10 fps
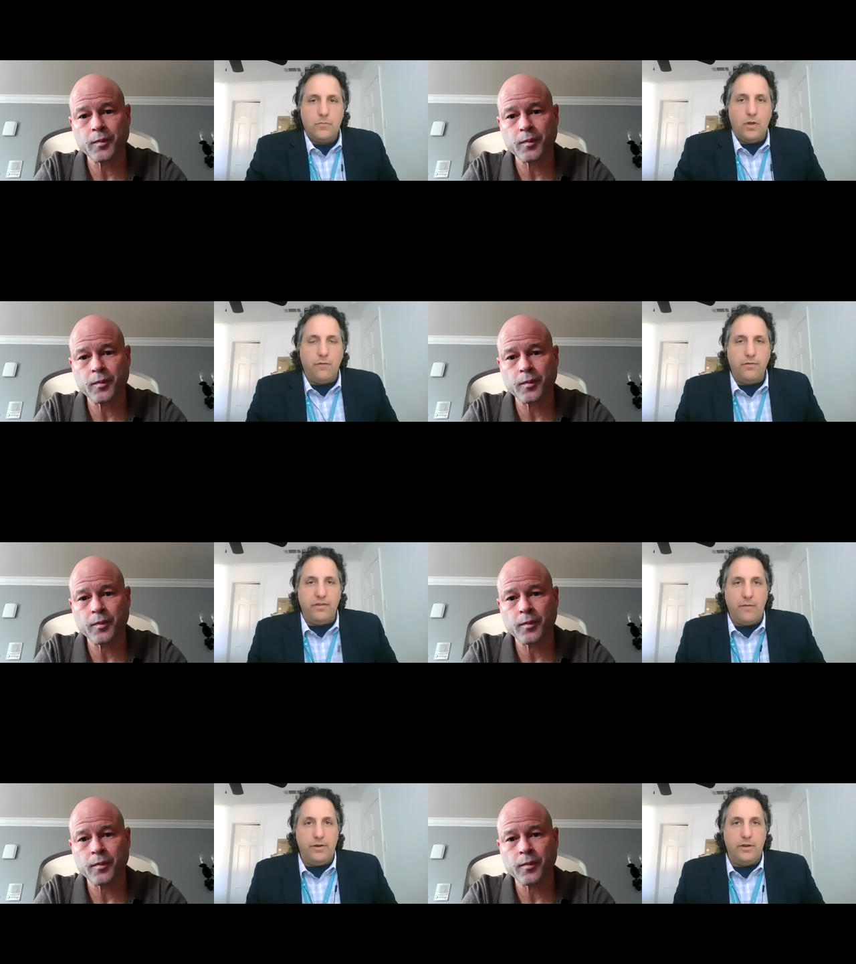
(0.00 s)

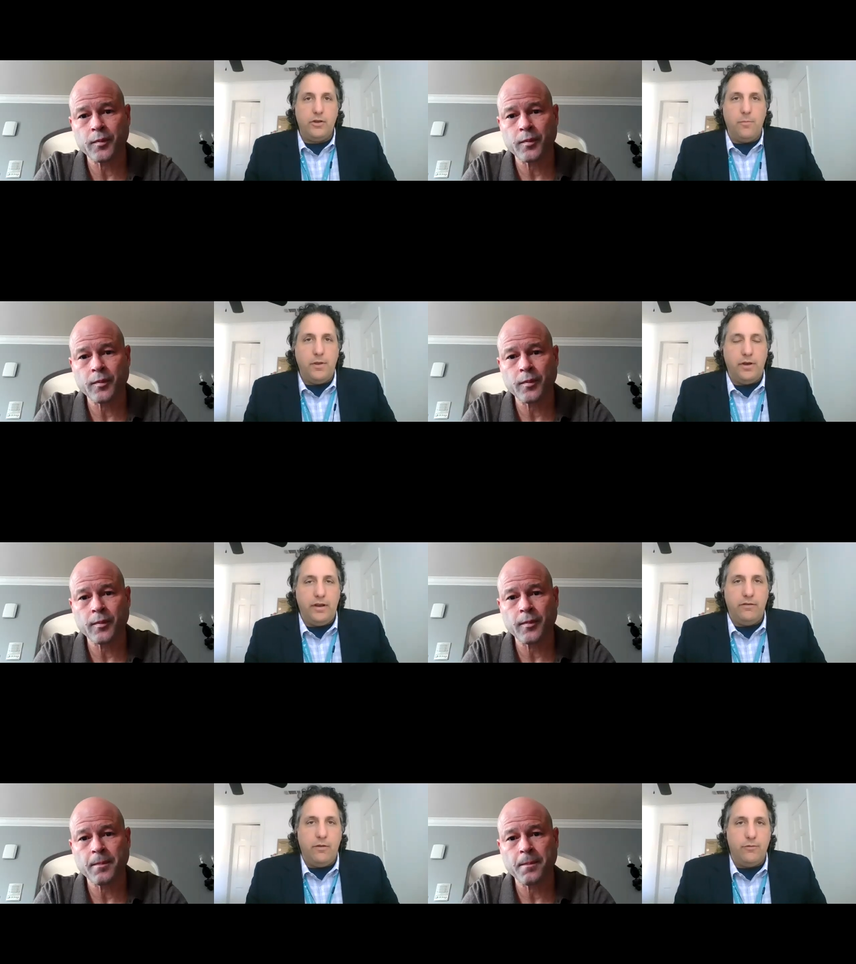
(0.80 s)
Speaker 1: Obviously, every
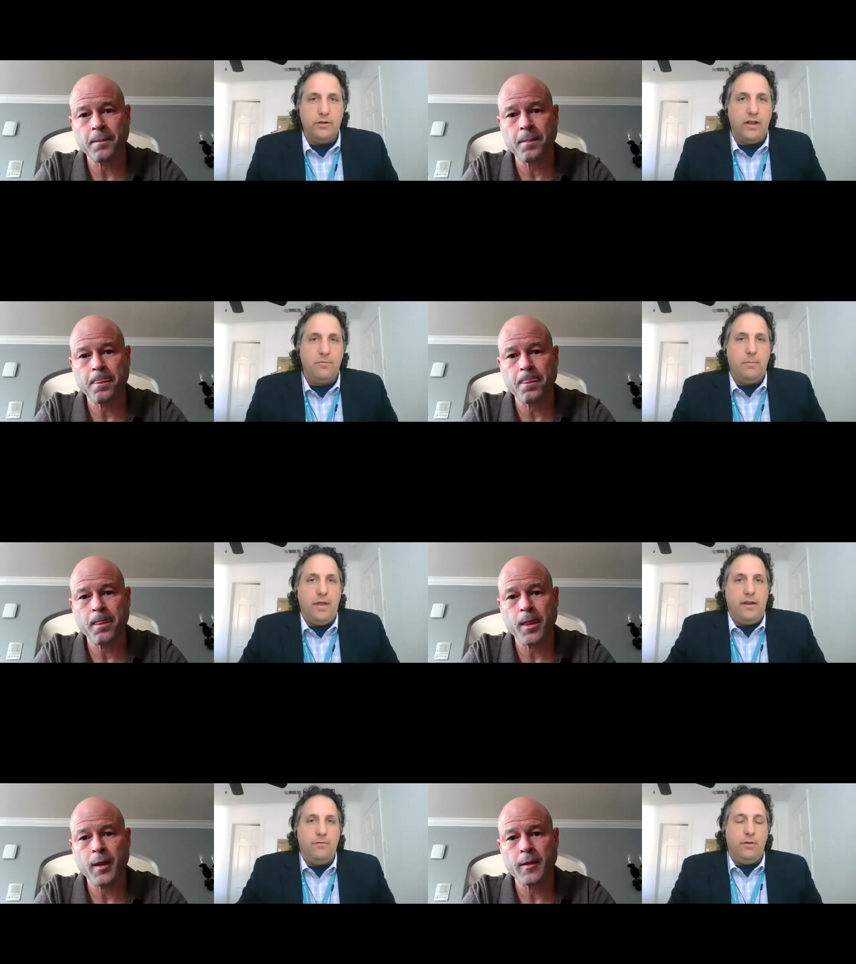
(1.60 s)
community is different. A lot's been
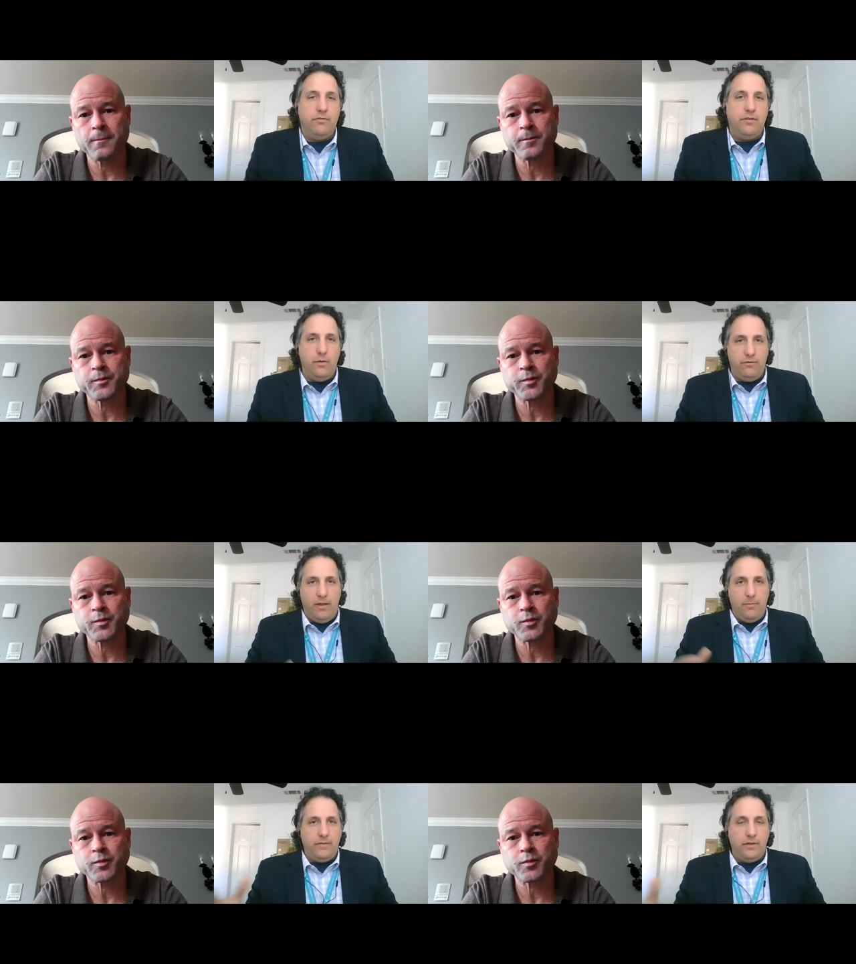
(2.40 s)
made of you know San Jose
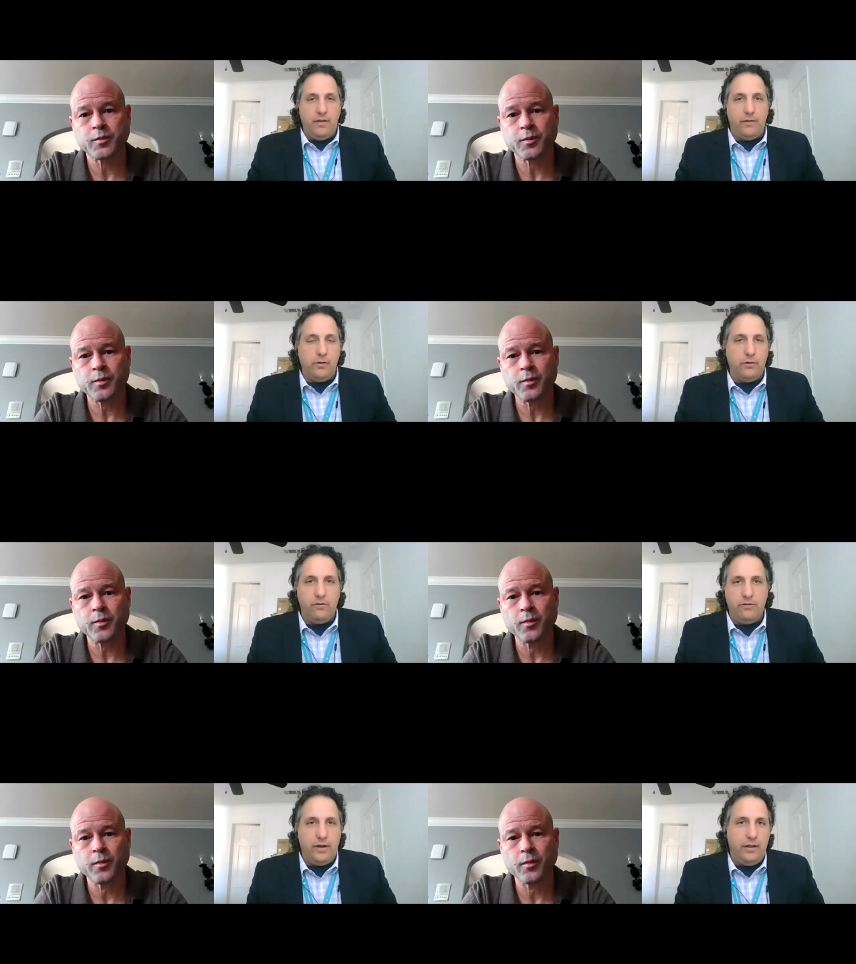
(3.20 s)
being the tenth
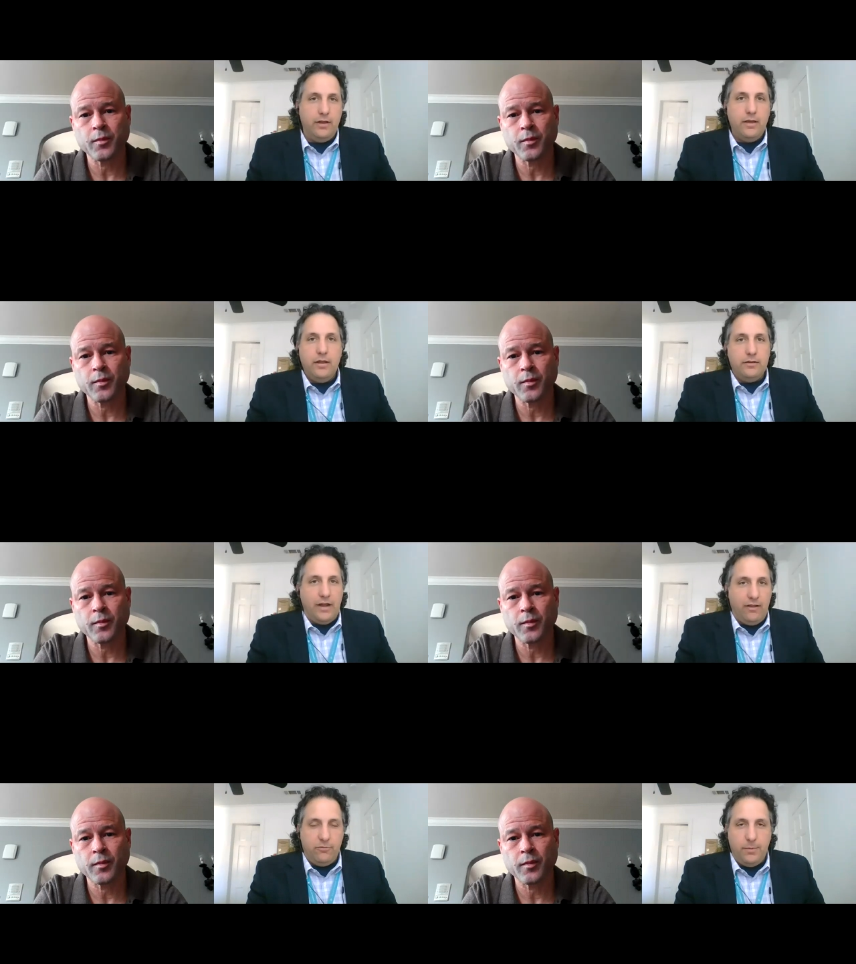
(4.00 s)
largest city,
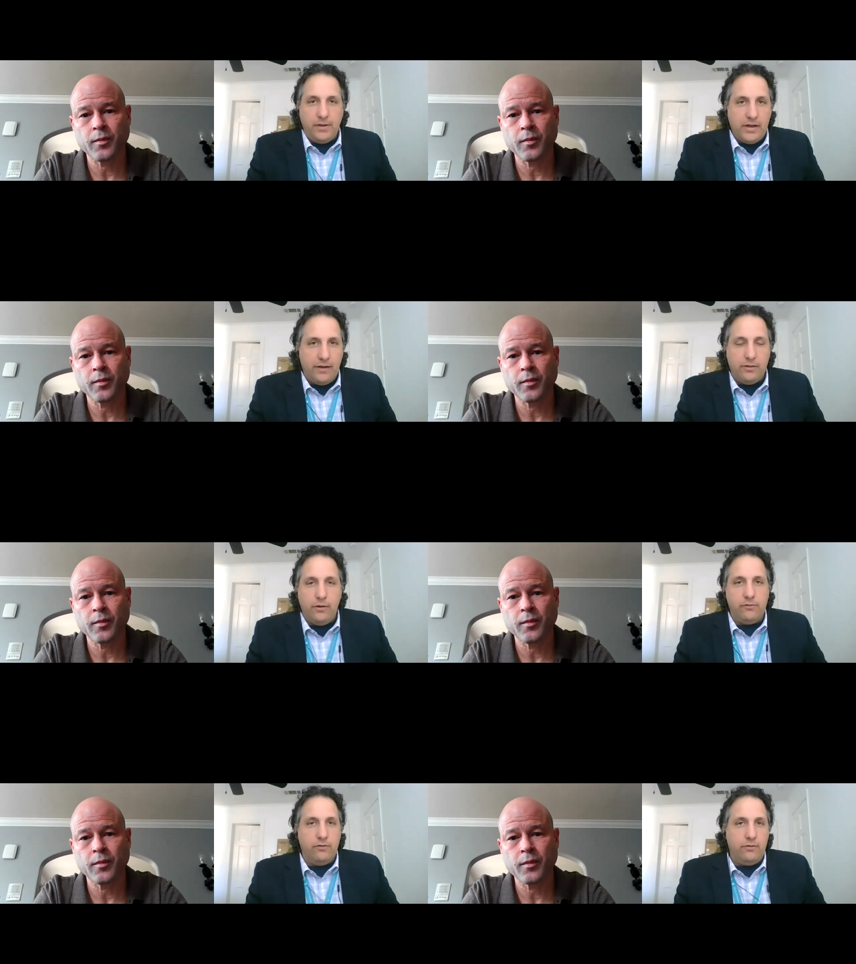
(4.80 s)
Dallas being the ninth
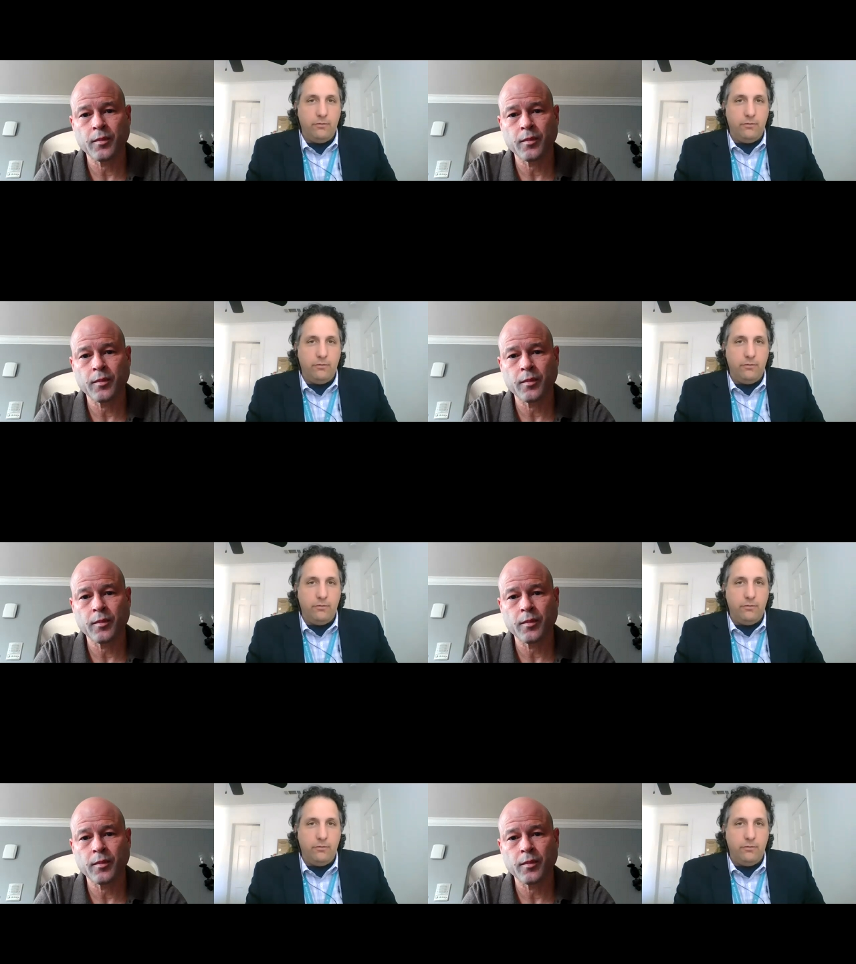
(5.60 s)
largest.